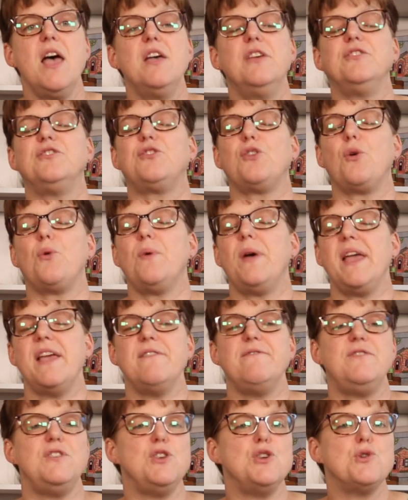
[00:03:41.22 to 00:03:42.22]
So
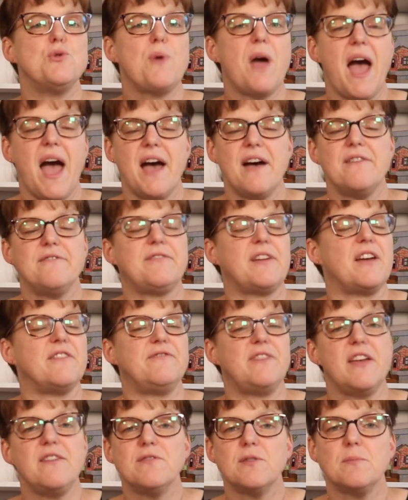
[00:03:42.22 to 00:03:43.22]
if you have a
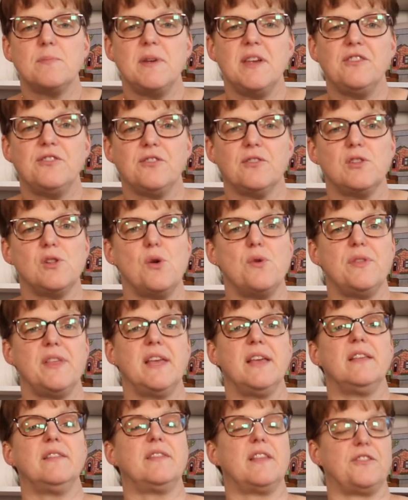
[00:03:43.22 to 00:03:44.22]
favorite piece of
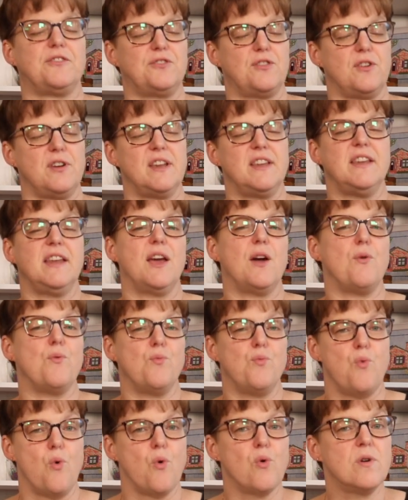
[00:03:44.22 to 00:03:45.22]
clothing that's starting to get
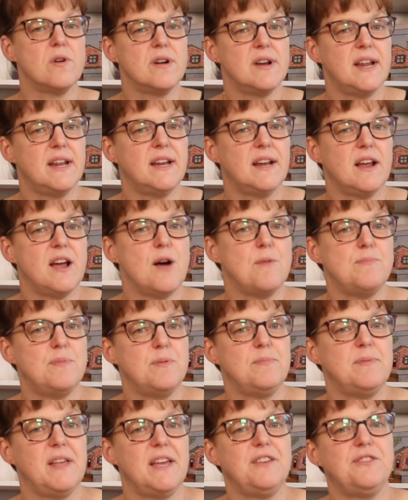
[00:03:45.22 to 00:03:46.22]
worn in a couple
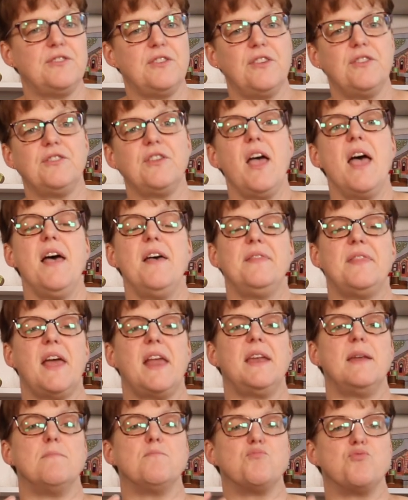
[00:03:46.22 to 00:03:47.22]
places,
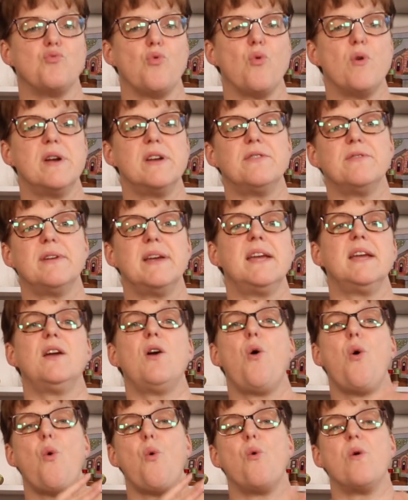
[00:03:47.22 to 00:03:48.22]
then embroidering
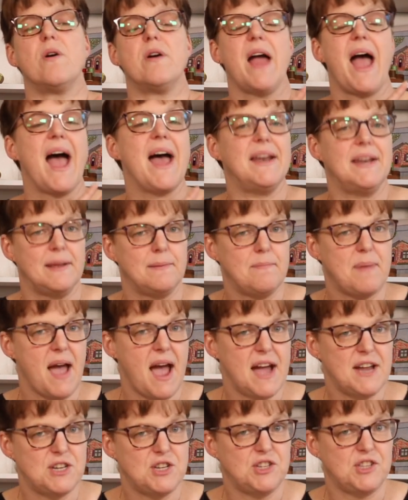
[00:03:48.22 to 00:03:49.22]
or adding
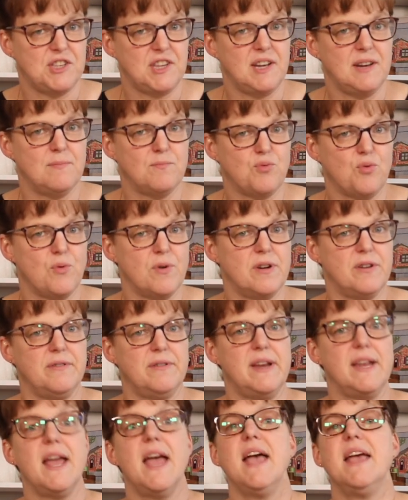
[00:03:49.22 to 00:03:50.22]
patches in
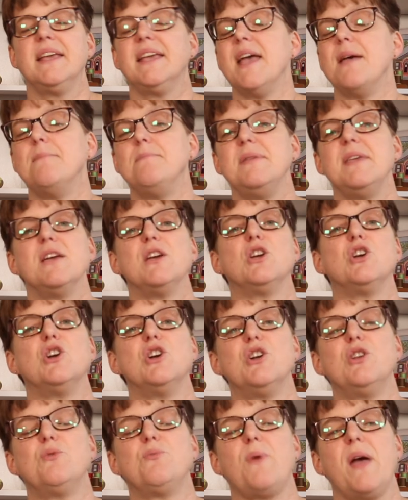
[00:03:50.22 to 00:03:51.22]
embroidery can be a
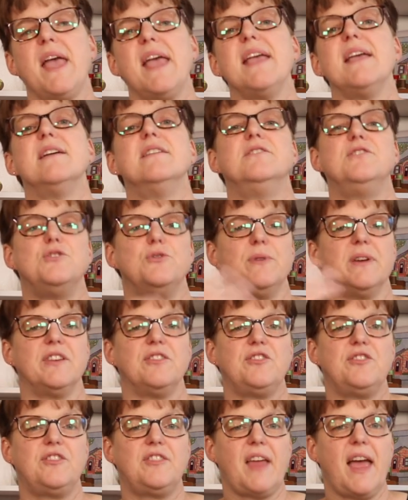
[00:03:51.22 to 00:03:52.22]
good way to
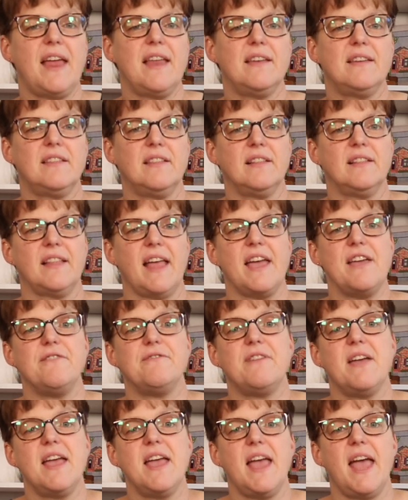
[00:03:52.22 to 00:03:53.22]
extend the
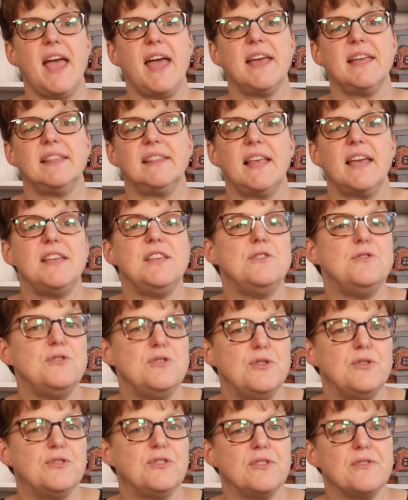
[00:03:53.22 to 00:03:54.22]
life and let you
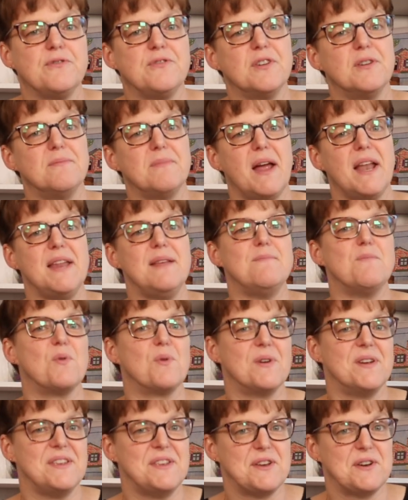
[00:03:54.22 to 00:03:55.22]
use it for many
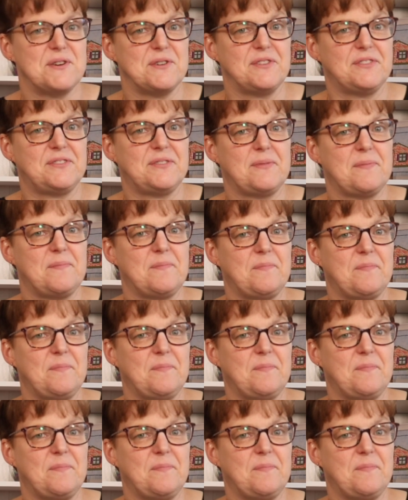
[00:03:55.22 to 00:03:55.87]
more years.